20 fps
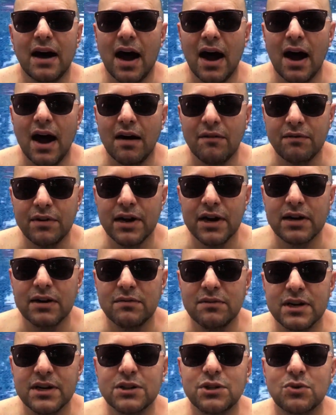we
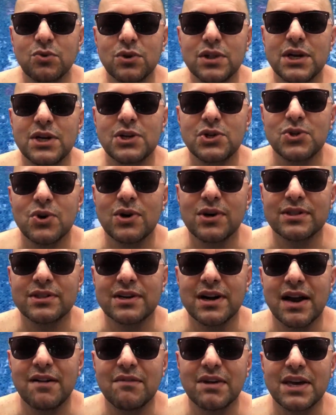are truly enjoying
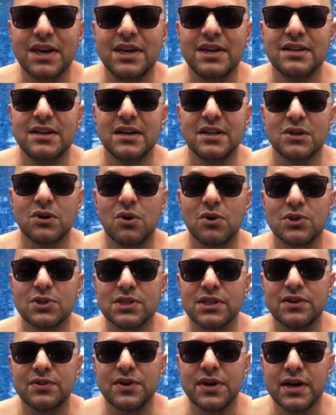driving here in
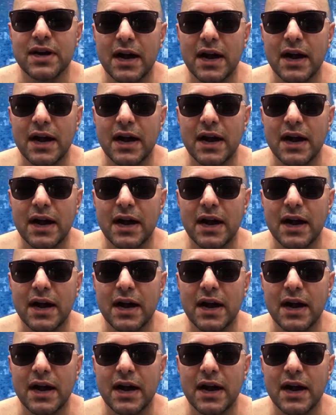Costa Rica.